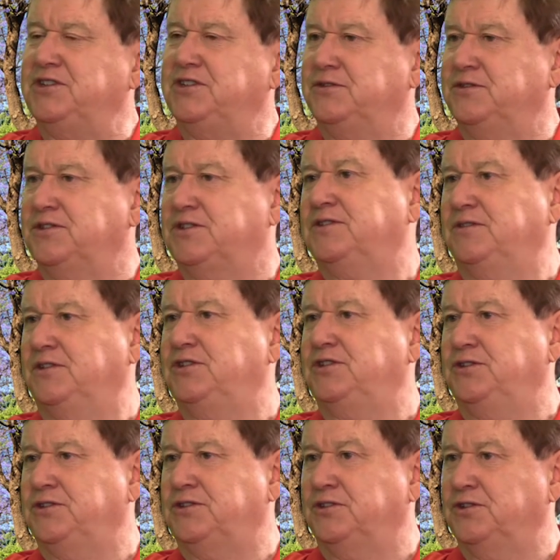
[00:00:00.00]
There's
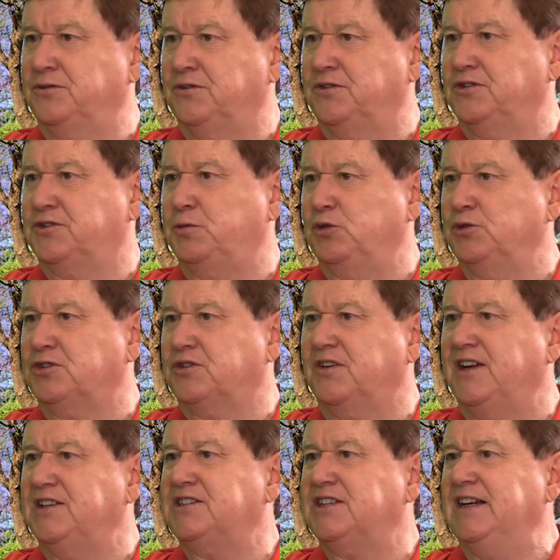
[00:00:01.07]
issues to do with the sports
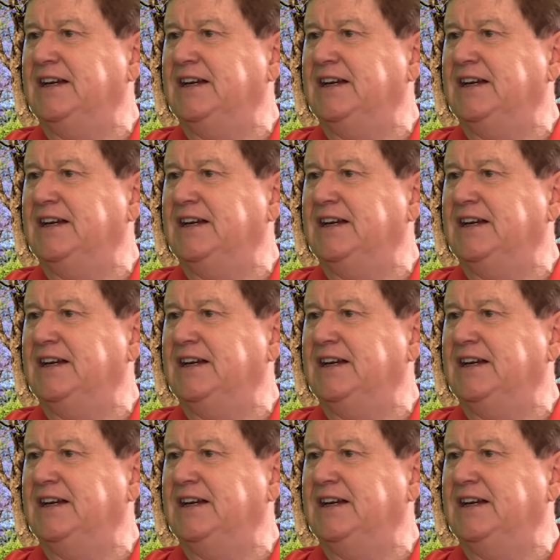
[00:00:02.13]
grants.